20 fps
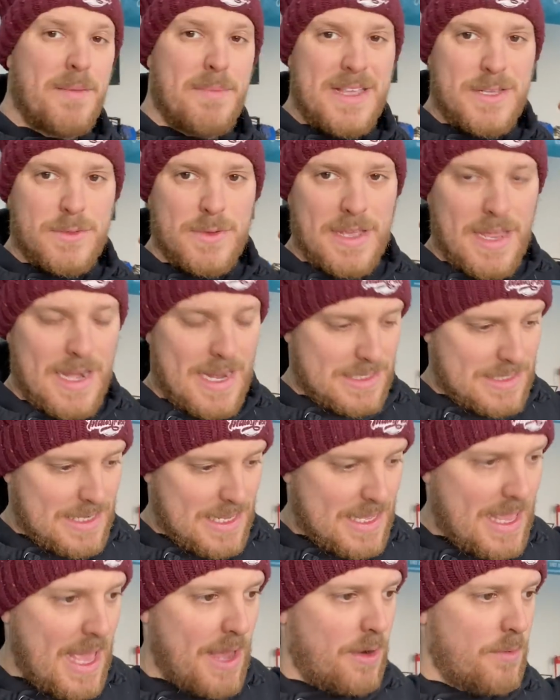it means we can actually
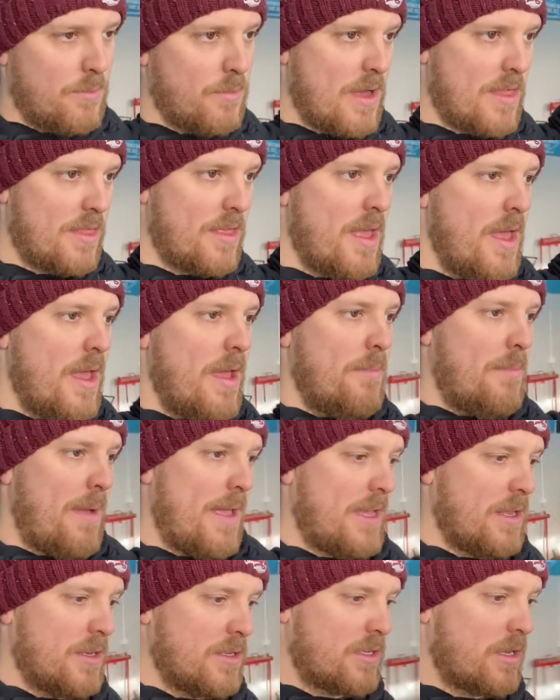get on with
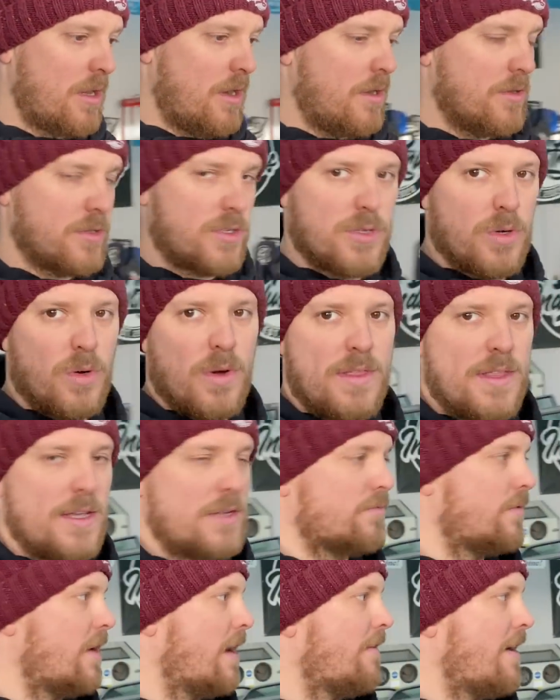making a start on sorting
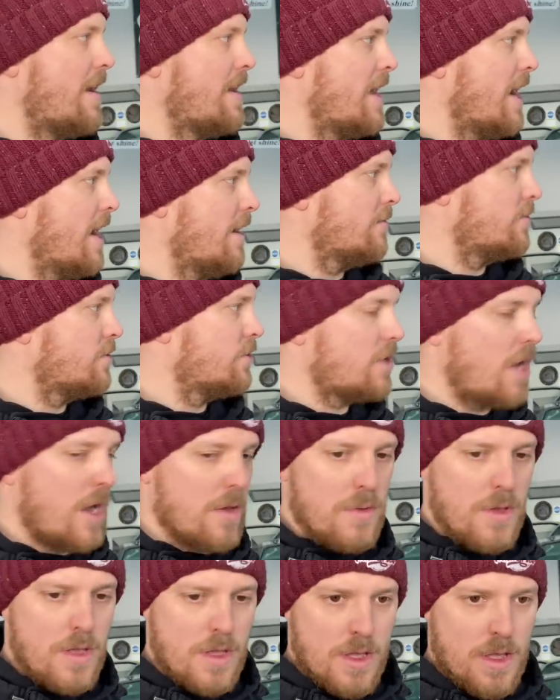this rear end out. So
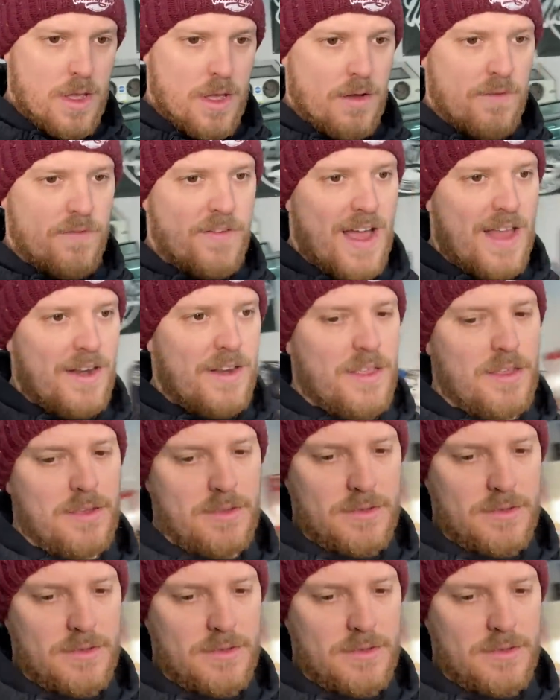van